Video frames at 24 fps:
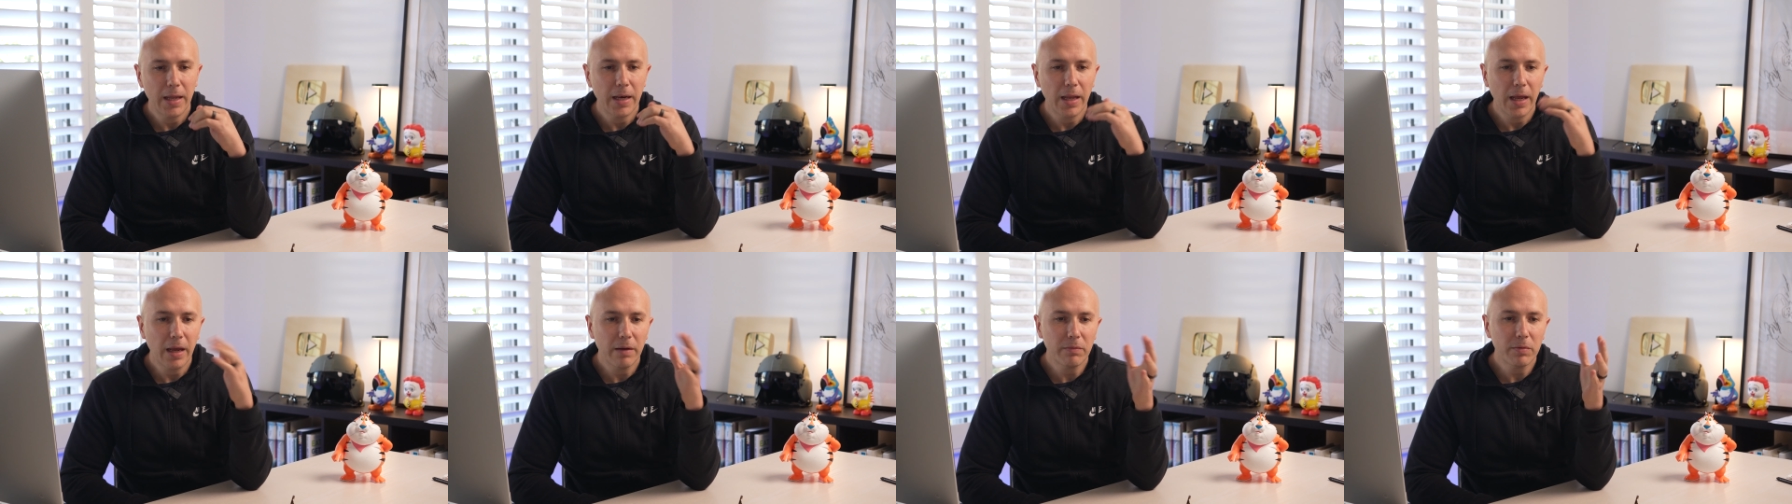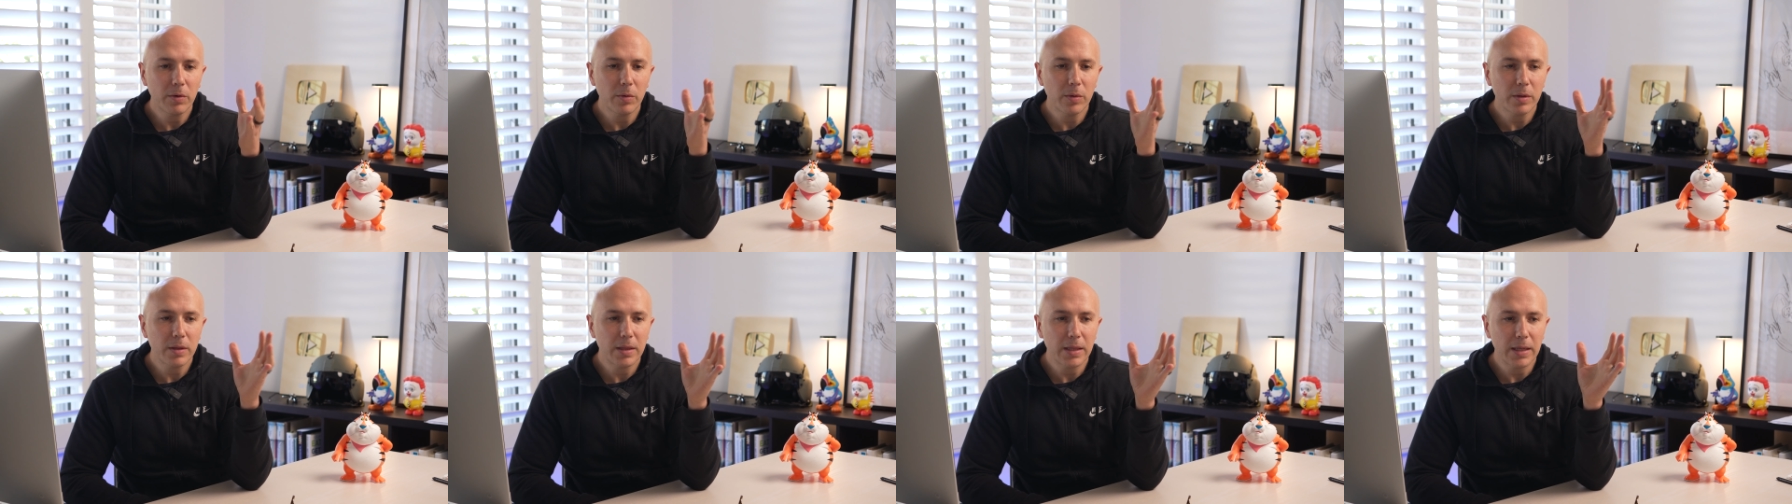And
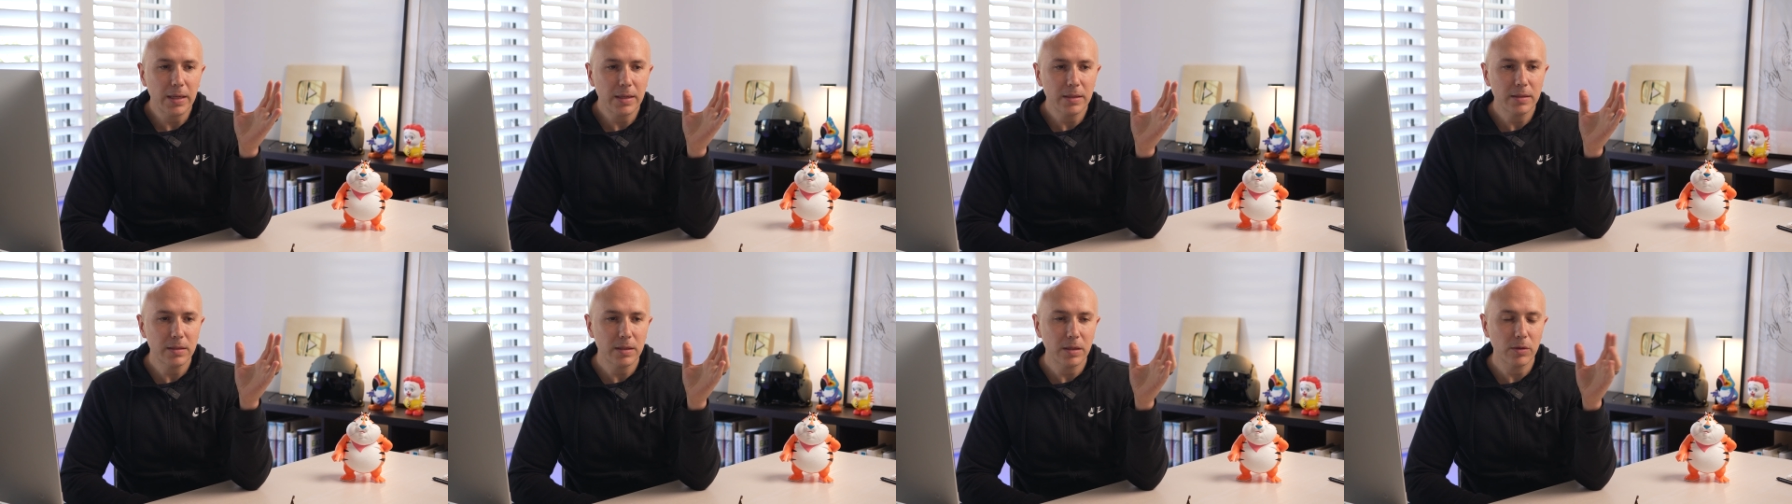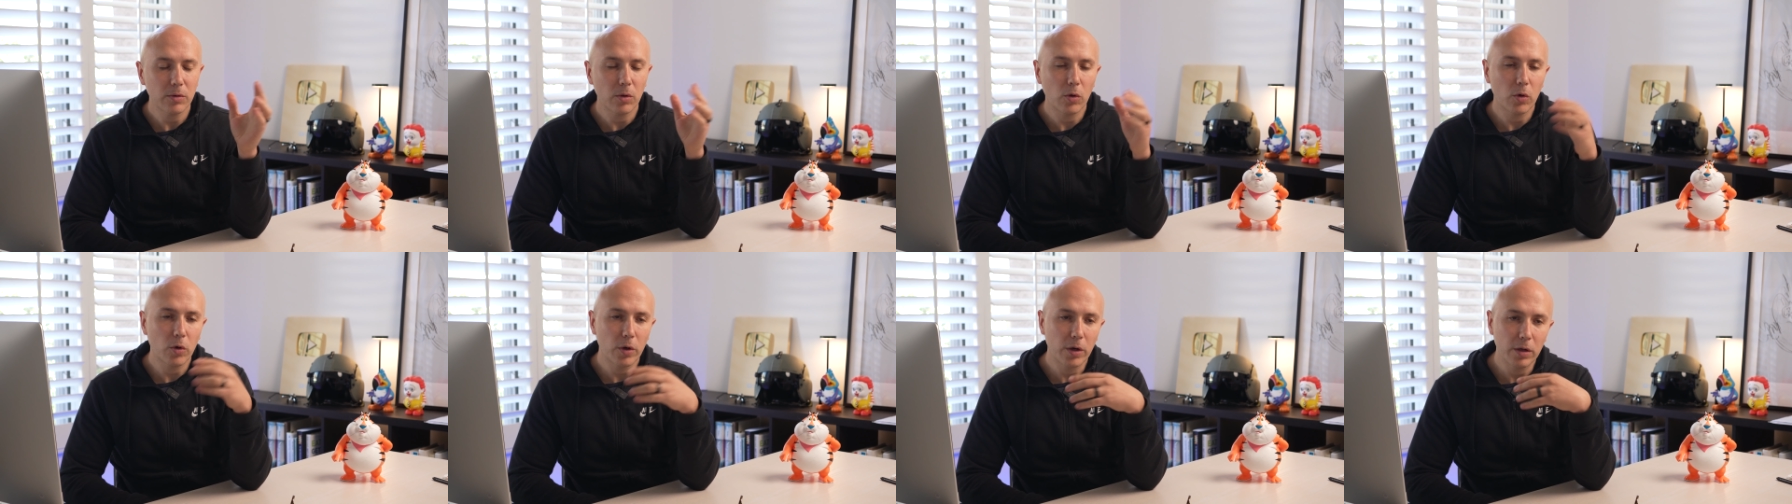everyone thinks,
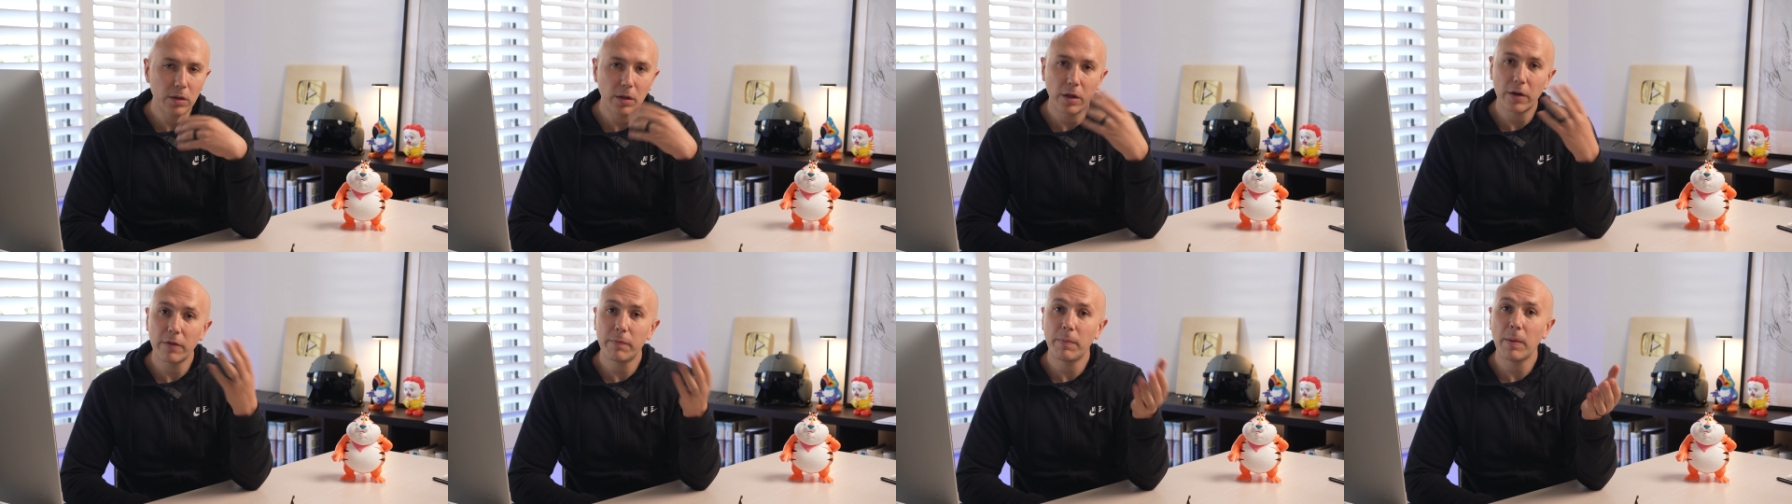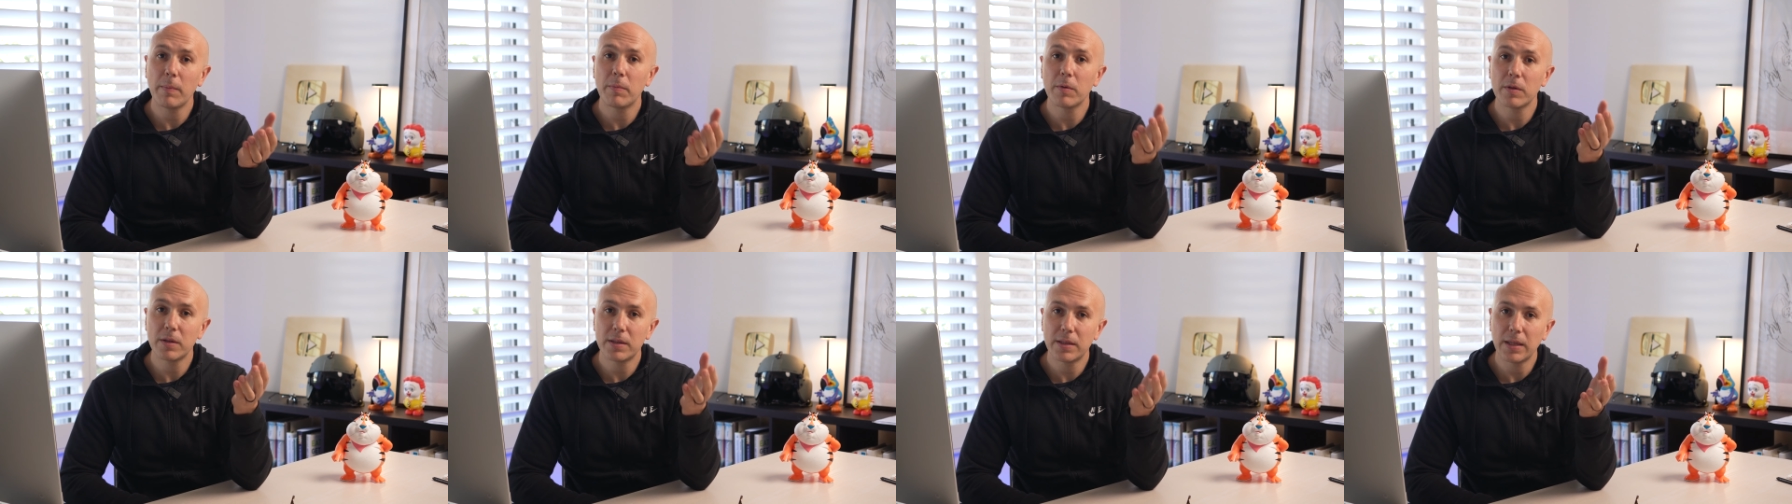or a lot of
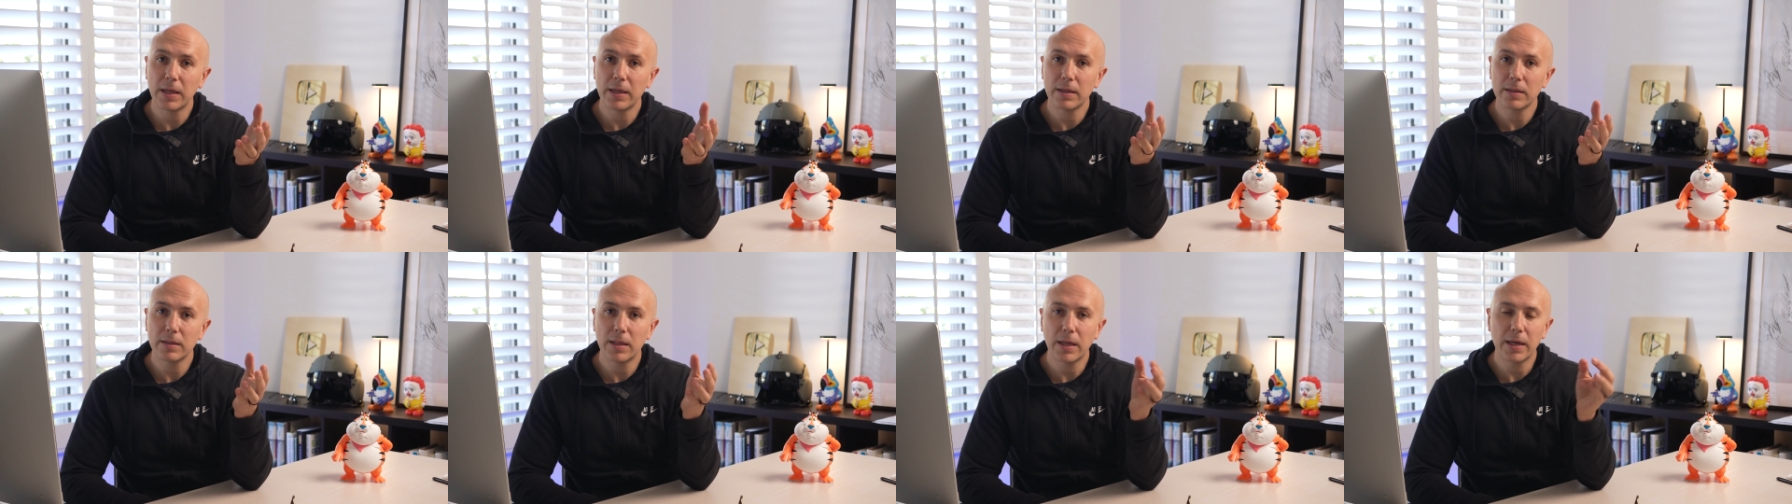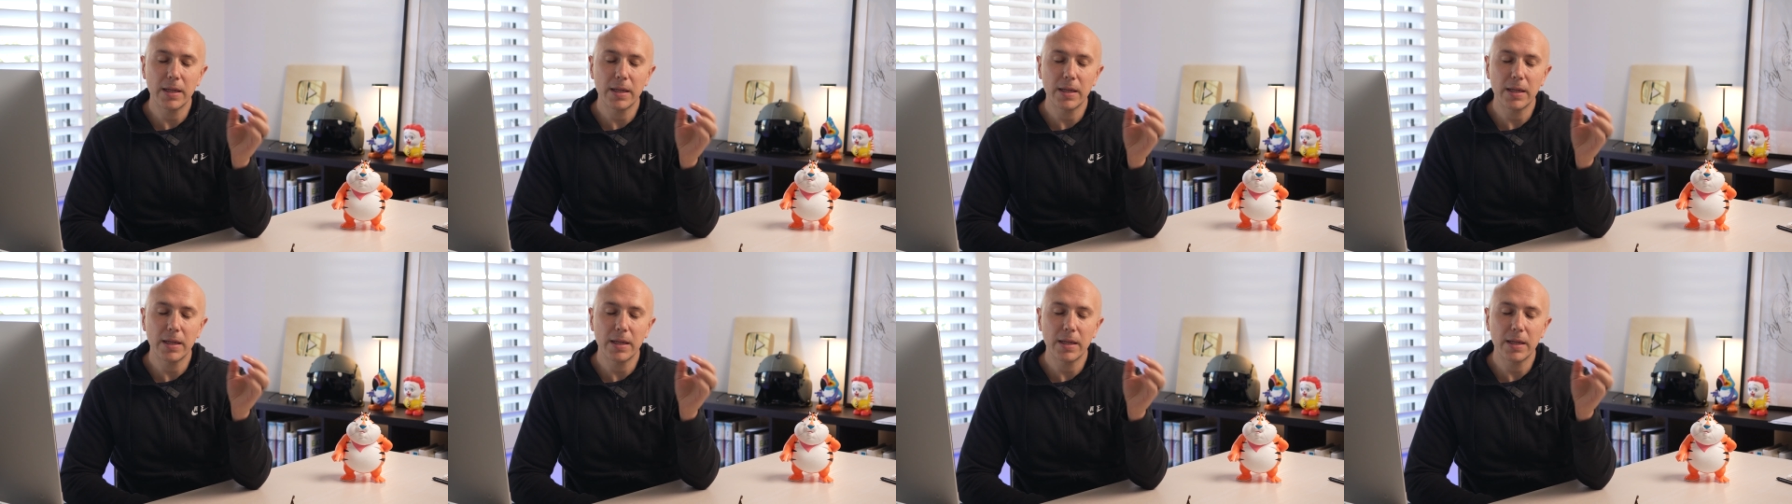people think,